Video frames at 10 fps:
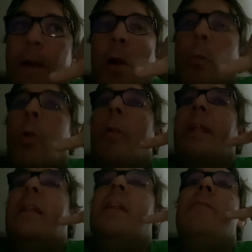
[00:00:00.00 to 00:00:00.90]
We're only
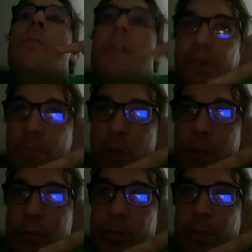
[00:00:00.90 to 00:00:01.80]
going to give you this
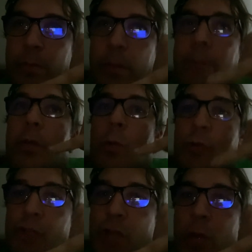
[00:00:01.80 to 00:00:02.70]
much. If you don't
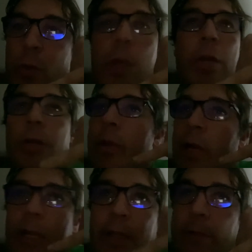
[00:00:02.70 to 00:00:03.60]
show, you're
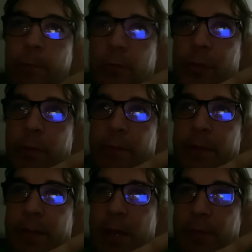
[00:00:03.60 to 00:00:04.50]
not going to get the full
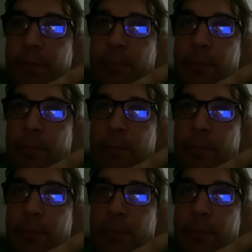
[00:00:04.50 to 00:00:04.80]
$250,000.